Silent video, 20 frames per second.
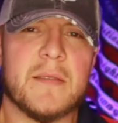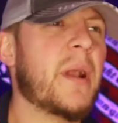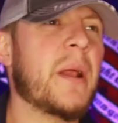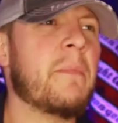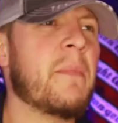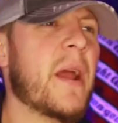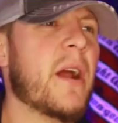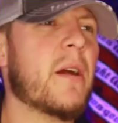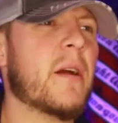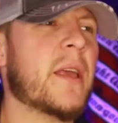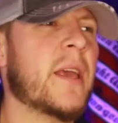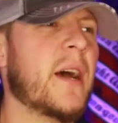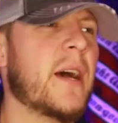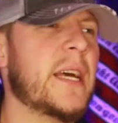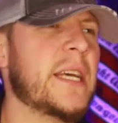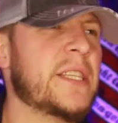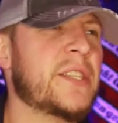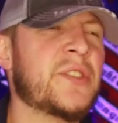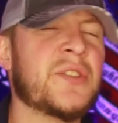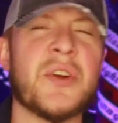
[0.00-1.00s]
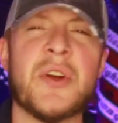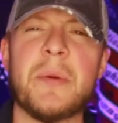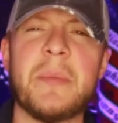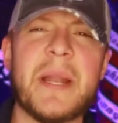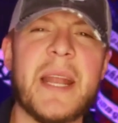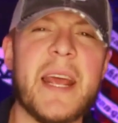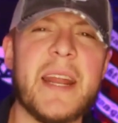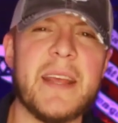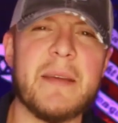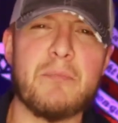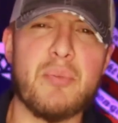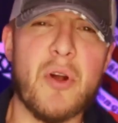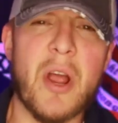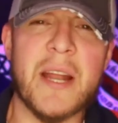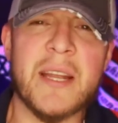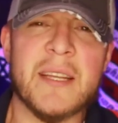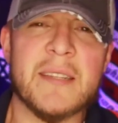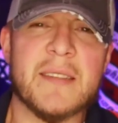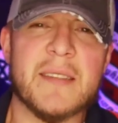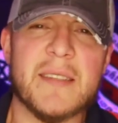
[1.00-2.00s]
But America is terminating
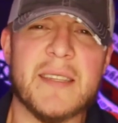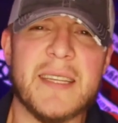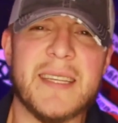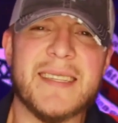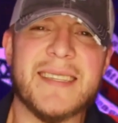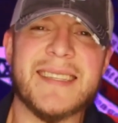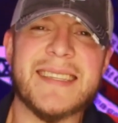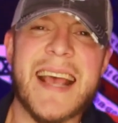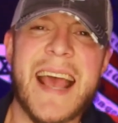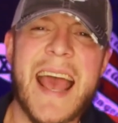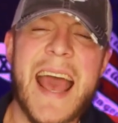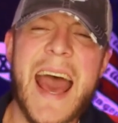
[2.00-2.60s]
pregnancies